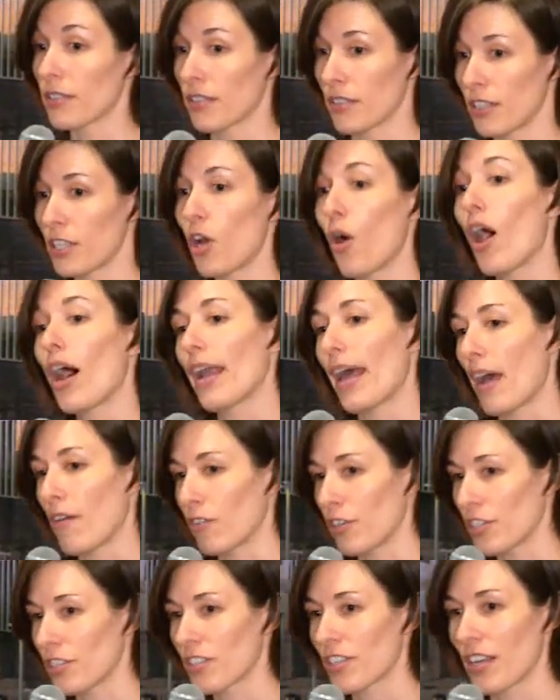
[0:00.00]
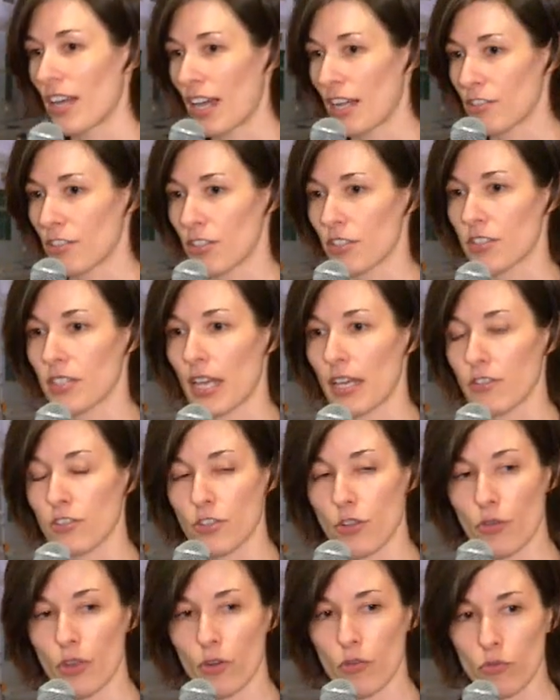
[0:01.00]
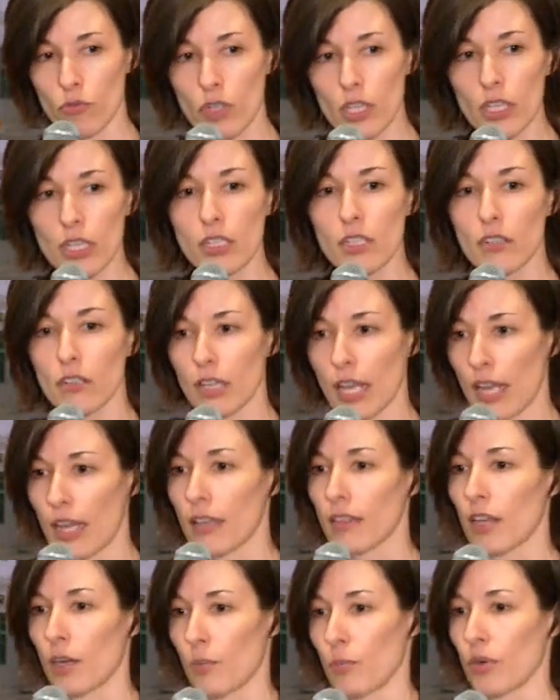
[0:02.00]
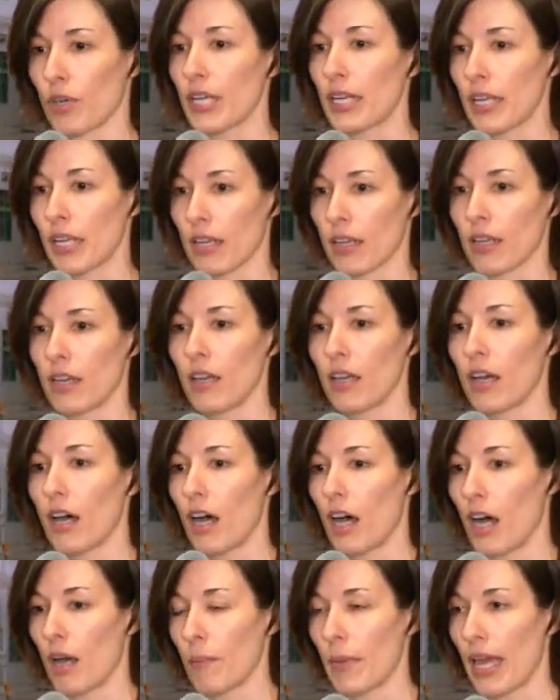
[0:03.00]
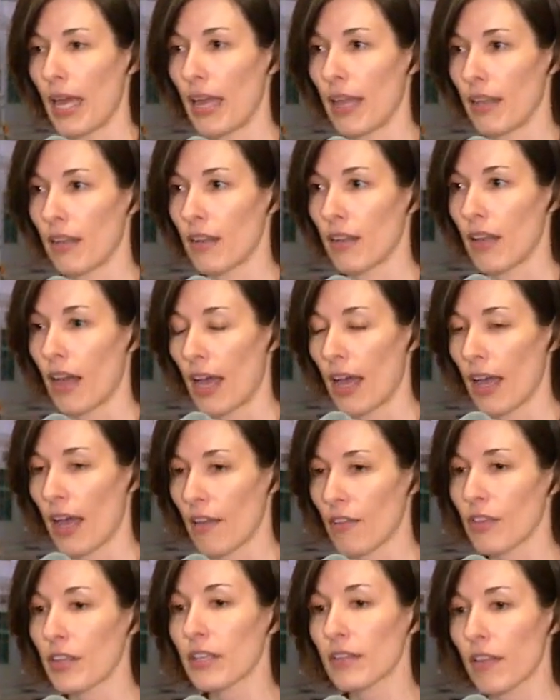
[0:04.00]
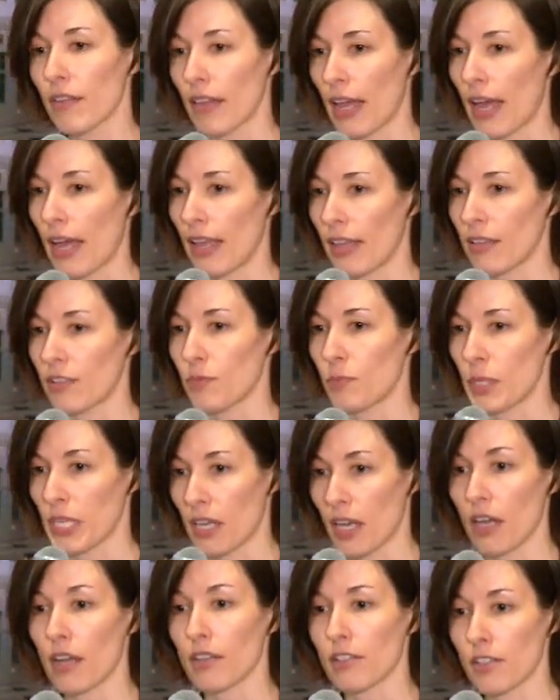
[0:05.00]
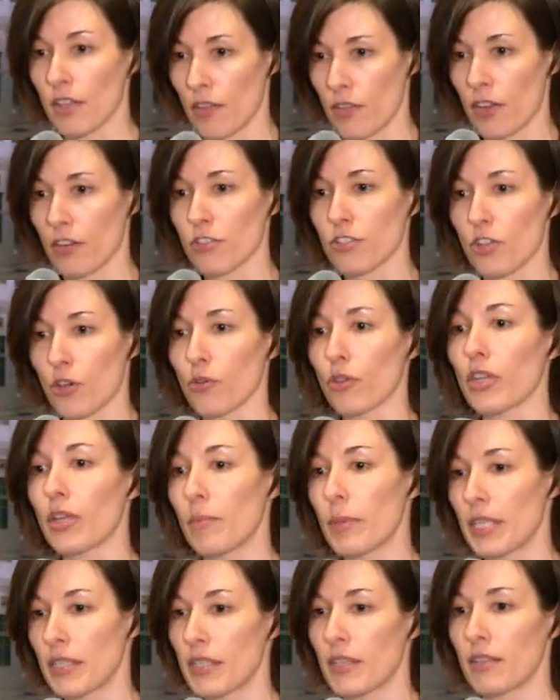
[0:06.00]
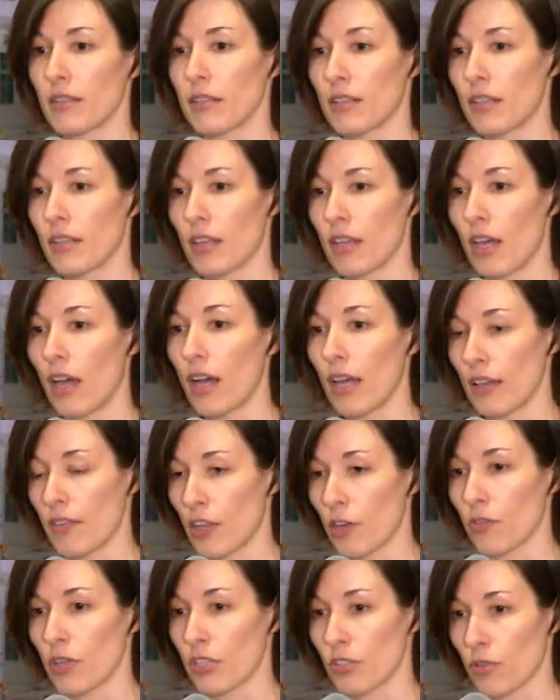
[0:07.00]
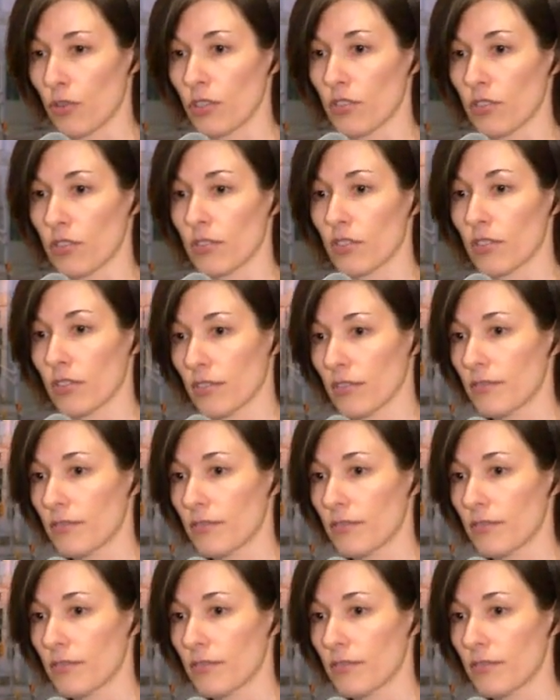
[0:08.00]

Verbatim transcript: You know, on average, I should say. So they're really delaying their breeding, um, and I, I, think that that is because they're so limited uh, in their resources.